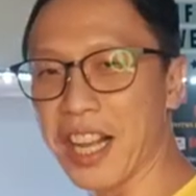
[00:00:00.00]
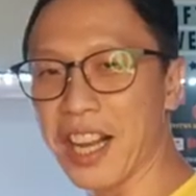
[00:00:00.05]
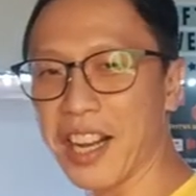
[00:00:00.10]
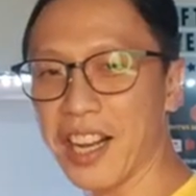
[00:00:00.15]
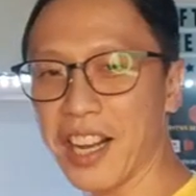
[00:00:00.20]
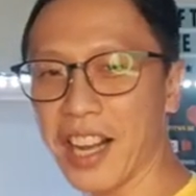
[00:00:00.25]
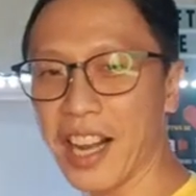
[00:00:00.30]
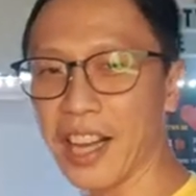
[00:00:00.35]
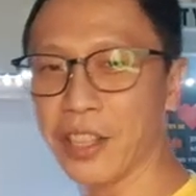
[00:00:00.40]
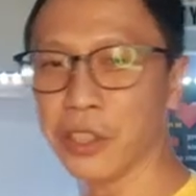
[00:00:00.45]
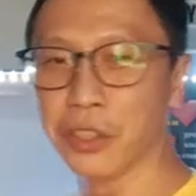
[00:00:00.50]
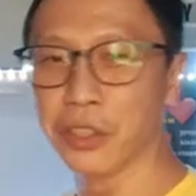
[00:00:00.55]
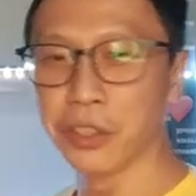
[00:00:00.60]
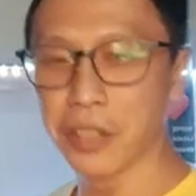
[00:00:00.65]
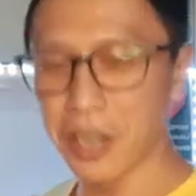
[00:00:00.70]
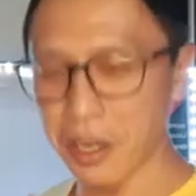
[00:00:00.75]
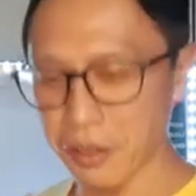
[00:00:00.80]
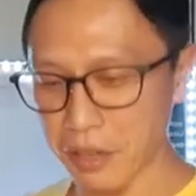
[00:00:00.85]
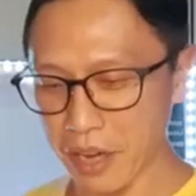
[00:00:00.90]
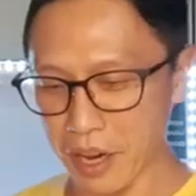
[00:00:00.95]
lah. I don't know
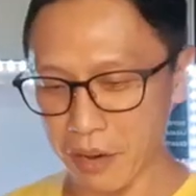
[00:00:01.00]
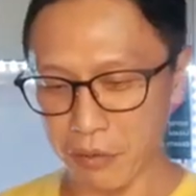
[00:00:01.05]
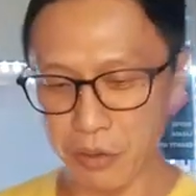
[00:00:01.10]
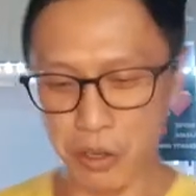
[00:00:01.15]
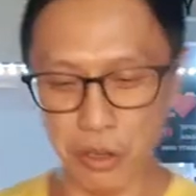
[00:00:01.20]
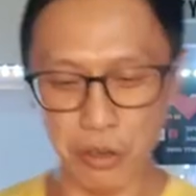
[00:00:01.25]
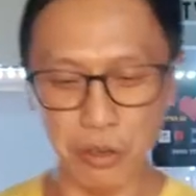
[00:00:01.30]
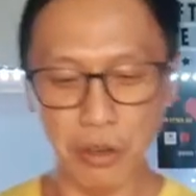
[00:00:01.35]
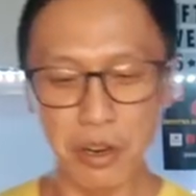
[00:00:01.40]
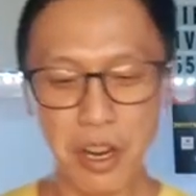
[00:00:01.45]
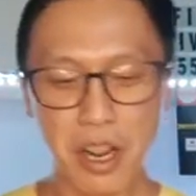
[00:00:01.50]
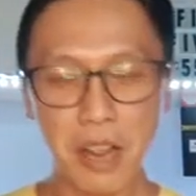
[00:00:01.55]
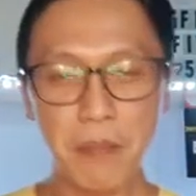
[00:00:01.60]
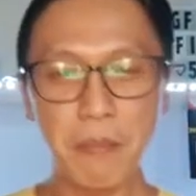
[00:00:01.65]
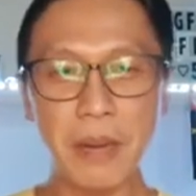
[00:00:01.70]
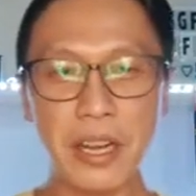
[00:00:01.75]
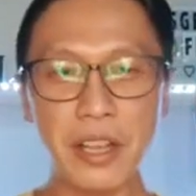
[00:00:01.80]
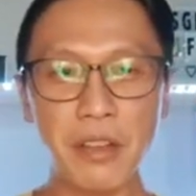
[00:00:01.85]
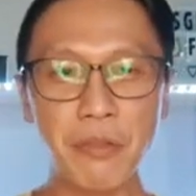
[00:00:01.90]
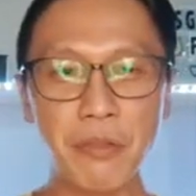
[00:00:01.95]
how to help you.
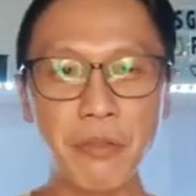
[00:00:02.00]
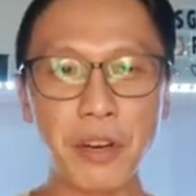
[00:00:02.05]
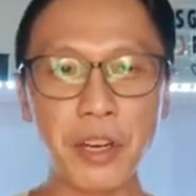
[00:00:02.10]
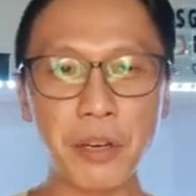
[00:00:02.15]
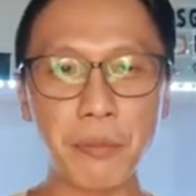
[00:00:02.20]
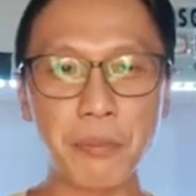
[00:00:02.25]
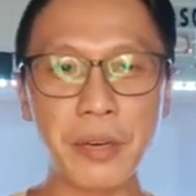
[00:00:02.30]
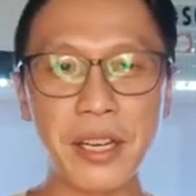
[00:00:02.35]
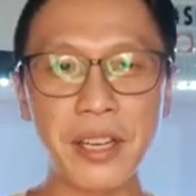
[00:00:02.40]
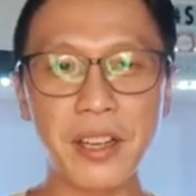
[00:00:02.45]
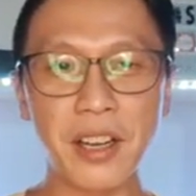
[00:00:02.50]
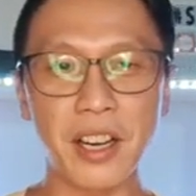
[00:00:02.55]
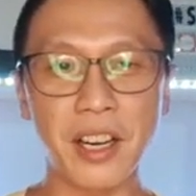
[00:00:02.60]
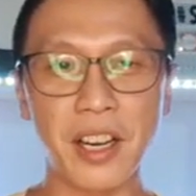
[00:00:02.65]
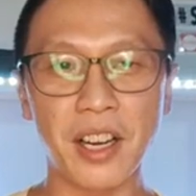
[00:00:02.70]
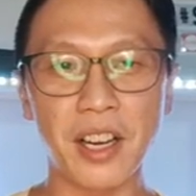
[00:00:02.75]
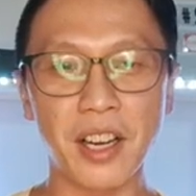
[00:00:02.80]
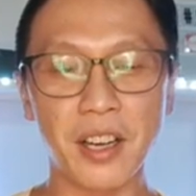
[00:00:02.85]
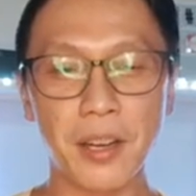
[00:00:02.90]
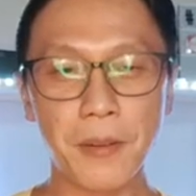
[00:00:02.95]
But if you want to bring
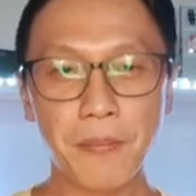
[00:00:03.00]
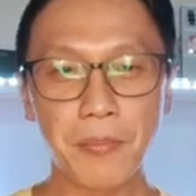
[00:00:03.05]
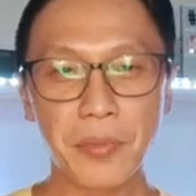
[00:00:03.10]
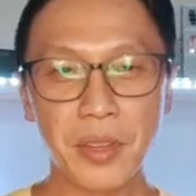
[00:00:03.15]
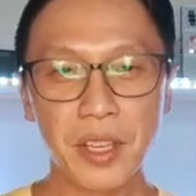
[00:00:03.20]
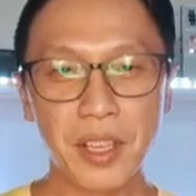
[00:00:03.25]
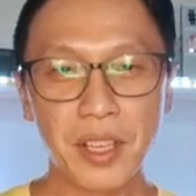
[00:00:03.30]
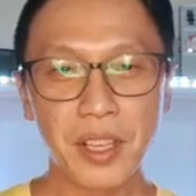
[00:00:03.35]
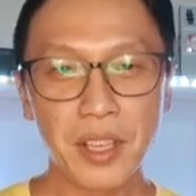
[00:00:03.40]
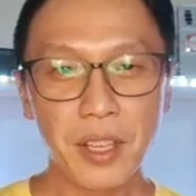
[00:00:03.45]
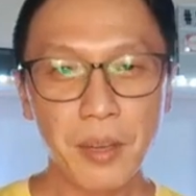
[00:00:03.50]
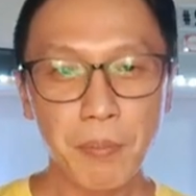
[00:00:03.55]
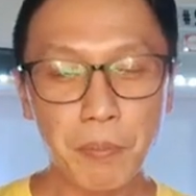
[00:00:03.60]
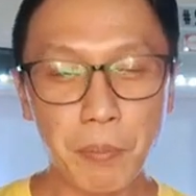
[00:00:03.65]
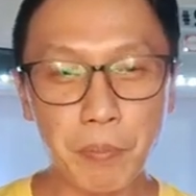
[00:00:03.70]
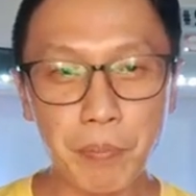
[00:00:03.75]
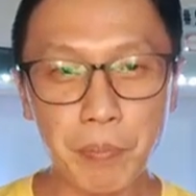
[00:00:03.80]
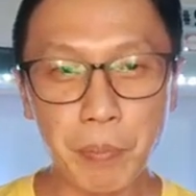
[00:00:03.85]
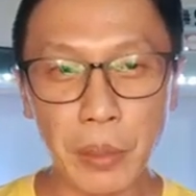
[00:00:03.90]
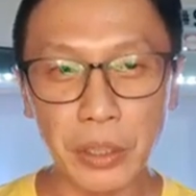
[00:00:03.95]
a
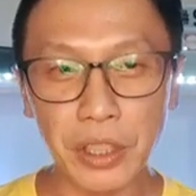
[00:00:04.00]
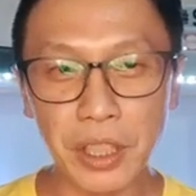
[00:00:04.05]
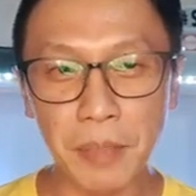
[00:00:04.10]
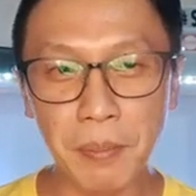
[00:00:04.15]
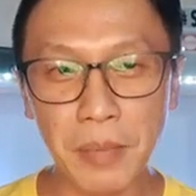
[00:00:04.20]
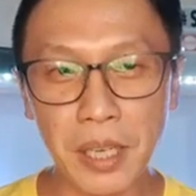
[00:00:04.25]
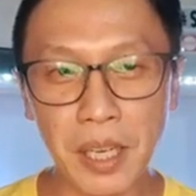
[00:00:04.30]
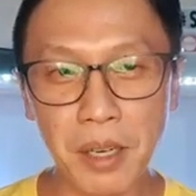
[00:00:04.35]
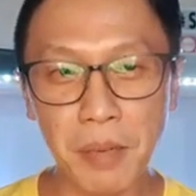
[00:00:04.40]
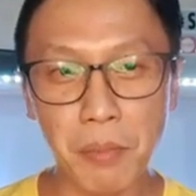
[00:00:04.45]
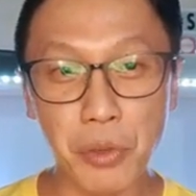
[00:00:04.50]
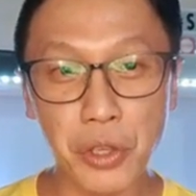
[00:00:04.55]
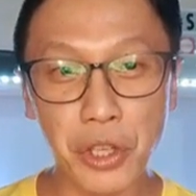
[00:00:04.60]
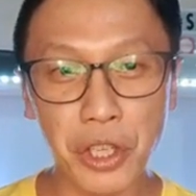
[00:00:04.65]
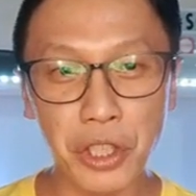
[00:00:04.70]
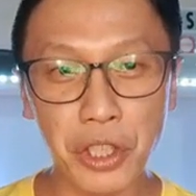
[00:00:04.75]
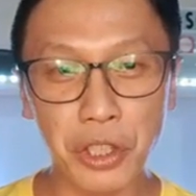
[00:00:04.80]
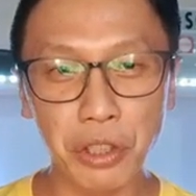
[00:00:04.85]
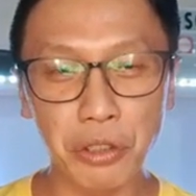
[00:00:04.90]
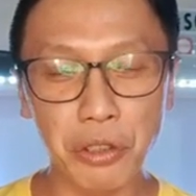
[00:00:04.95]
portable
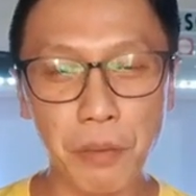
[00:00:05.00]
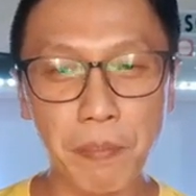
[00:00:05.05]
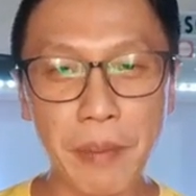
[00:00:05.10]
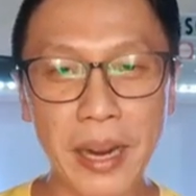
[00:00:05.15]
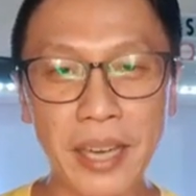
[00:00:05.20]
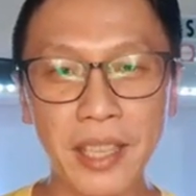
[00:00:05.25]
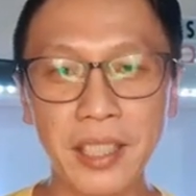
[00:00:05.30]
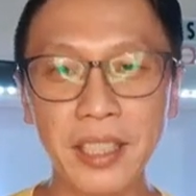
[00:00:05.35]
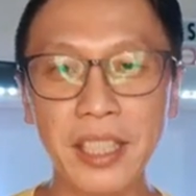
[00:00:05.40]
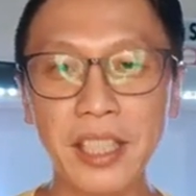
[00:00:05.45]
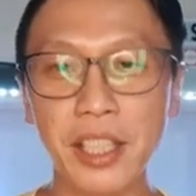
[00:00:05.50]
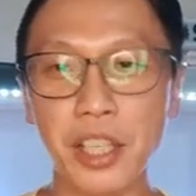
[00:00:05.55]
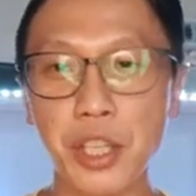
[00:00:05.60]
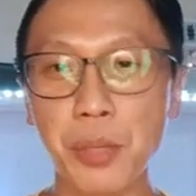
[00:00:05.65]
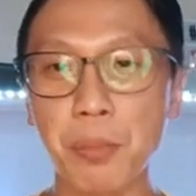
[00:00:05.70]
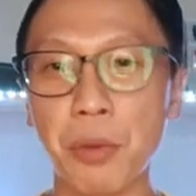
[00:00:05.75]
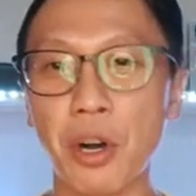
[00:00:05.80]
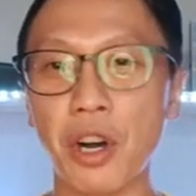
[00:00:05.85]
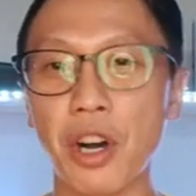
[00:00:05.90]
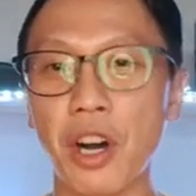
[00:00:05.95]
mosquito repellent, this is a
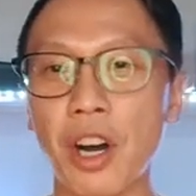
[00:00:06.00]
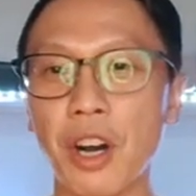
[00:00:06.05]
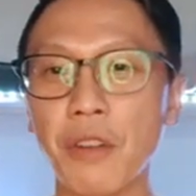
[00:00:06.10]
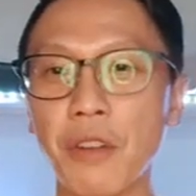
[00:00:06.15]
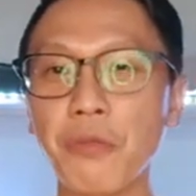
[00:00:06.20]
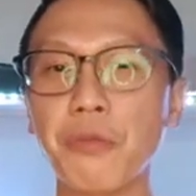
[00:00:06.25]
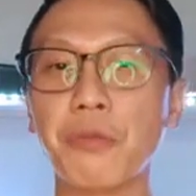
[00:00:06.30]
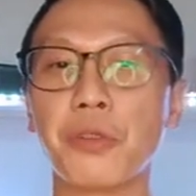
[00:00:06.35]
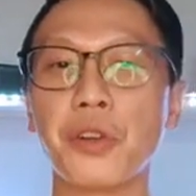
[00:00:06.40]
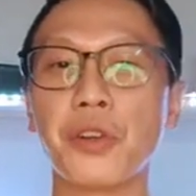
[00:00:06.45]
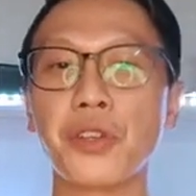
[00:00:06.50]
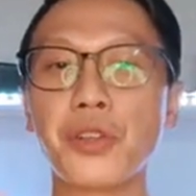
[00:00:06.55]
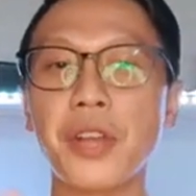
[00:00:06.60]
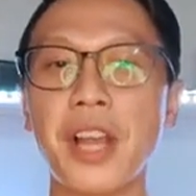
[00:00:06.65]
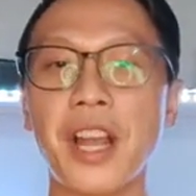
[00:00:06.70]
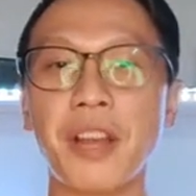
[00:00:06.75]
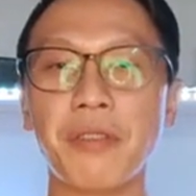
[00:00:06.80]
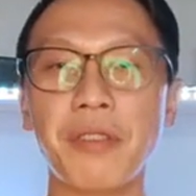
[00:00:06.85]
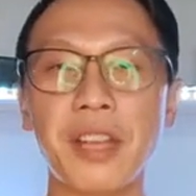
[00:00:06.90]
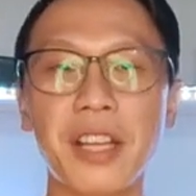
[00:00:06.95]
small off. We also
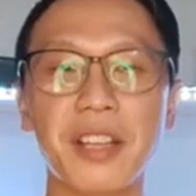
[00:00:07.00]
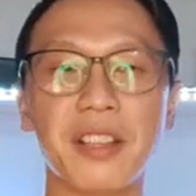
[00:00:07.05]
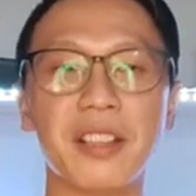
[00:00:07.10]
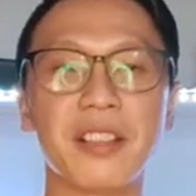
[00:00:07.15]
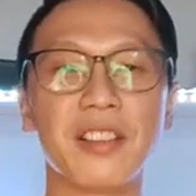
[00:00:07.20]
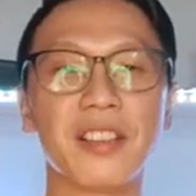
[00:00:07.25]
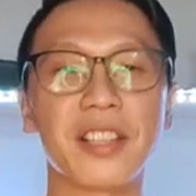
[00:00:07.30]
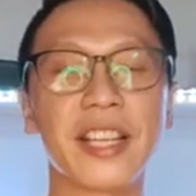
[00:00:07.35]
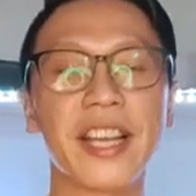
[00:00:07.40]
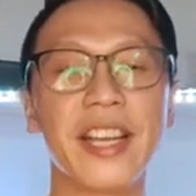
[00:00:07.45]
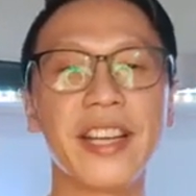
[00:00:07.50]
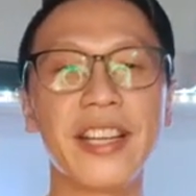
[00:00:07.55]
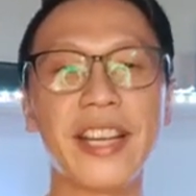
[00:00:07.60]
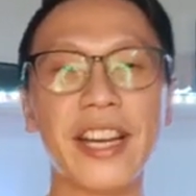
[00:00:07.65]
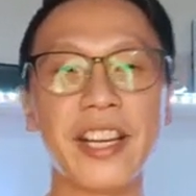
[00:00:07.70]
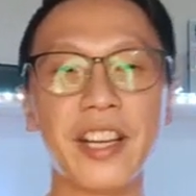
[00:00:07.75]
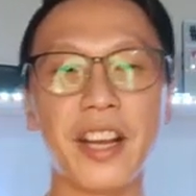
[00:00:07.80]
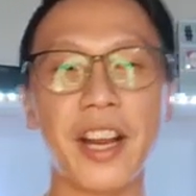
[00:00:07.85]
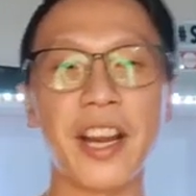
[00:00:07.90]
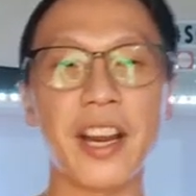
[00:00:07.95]
have it. Okay,
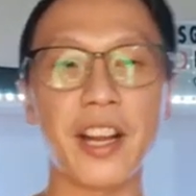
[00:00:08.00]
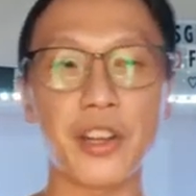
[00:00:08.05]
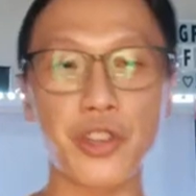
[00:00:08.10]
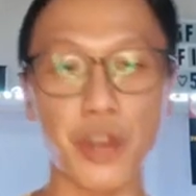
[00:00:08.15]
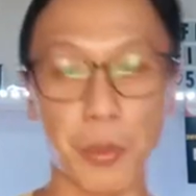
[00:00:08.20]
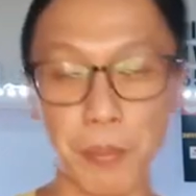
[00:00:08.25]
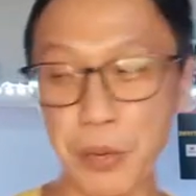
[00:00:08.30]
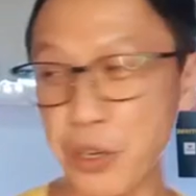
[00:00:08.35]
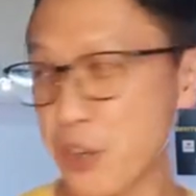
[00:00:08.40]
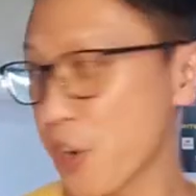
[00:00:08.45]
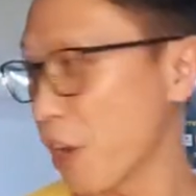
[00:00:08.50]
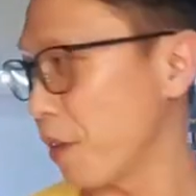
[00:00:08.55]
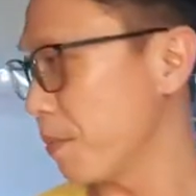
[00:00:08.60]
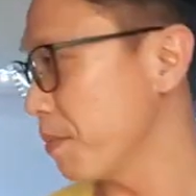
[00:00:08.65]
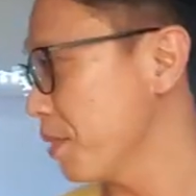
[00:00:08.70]
get it at our Shopee shop.